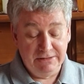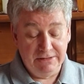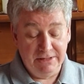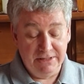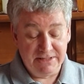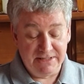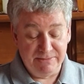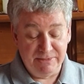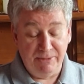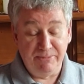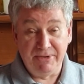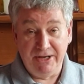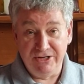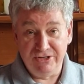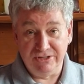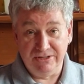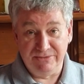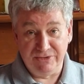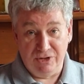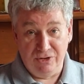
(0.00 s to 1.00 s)
And you see my
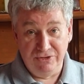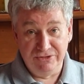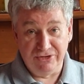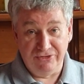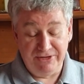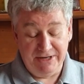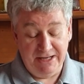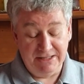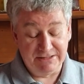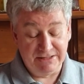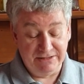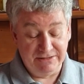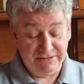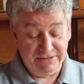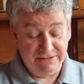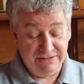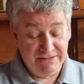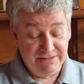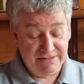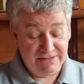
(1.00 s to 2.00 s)
pendulum is also reacting to
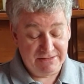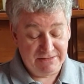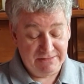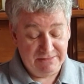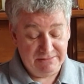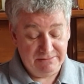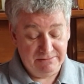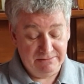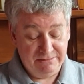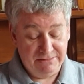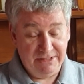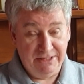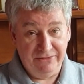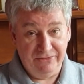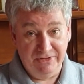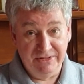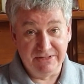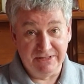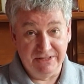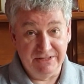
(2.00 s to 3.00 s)
this, and
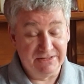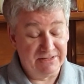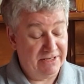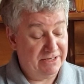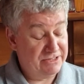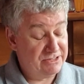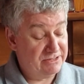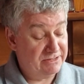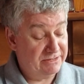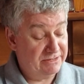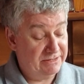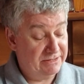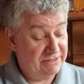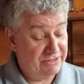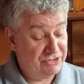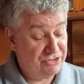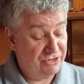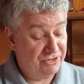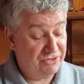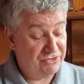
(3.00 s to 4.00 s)
this is actually
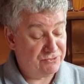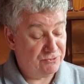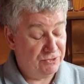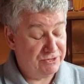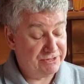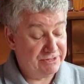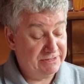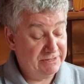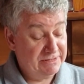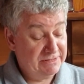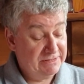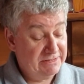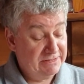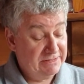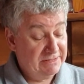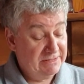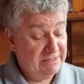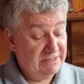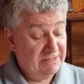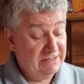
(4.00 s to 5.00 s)
charged water.
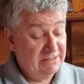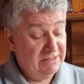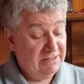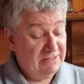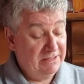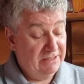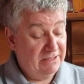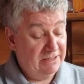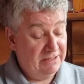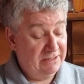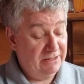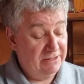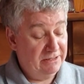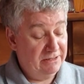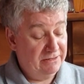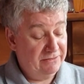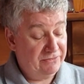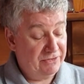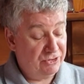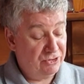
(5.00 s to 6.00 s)

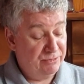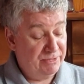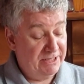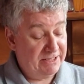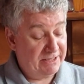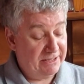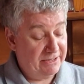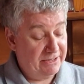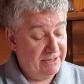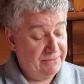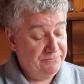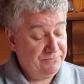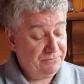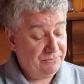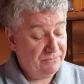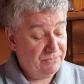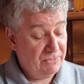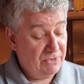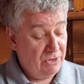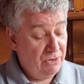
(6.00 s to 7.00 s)
If I go back again,
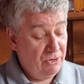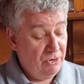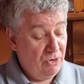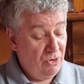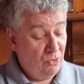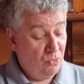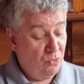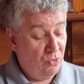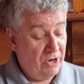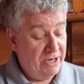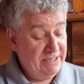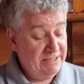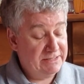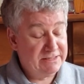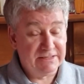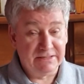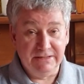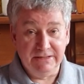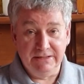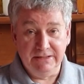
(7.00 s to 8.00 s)

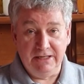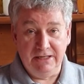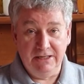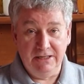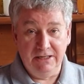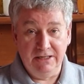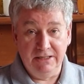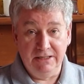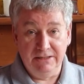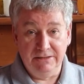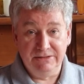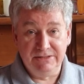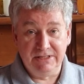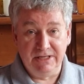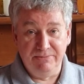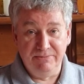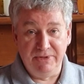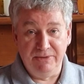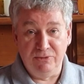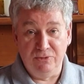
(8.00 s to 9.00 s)
white,
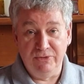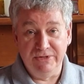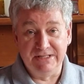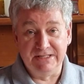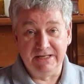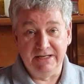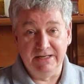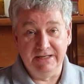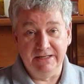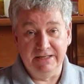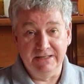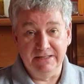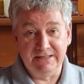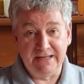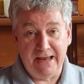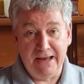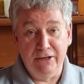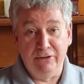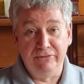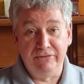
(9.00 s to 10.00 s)
some people would say
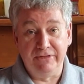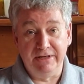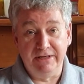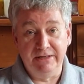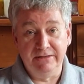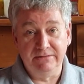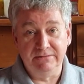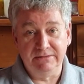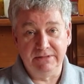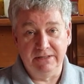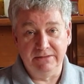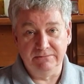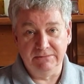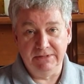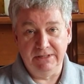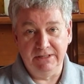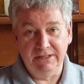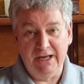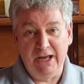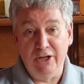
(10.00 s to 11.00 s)
is healthy,
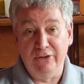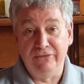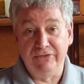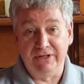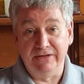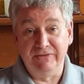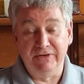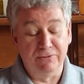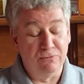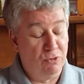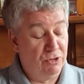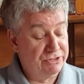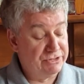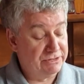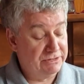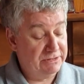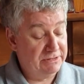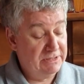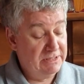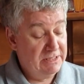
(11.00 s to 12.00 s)
health-giving
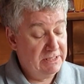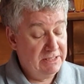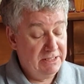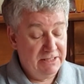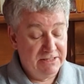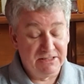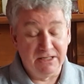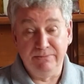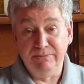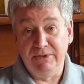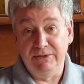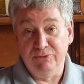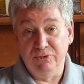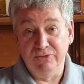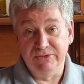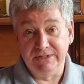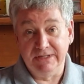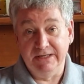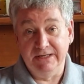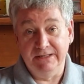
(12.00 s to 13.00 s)
water. Some people
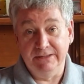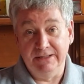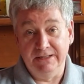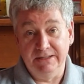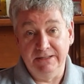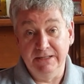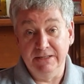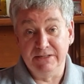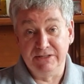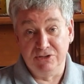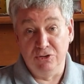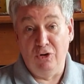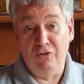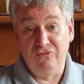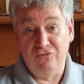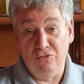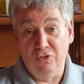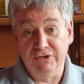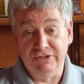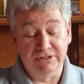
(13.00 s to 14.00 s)
say it's
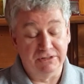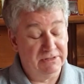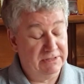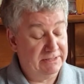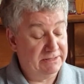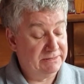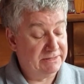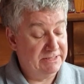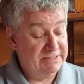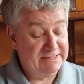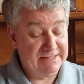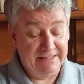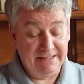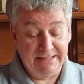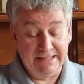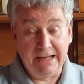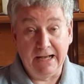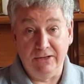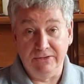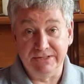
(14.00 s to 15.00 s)
soft water, like containing
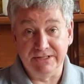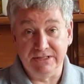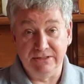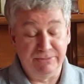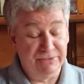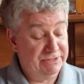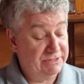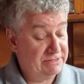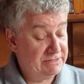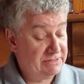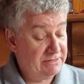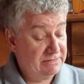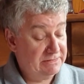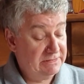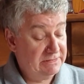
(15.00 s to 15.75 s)
calcium in it.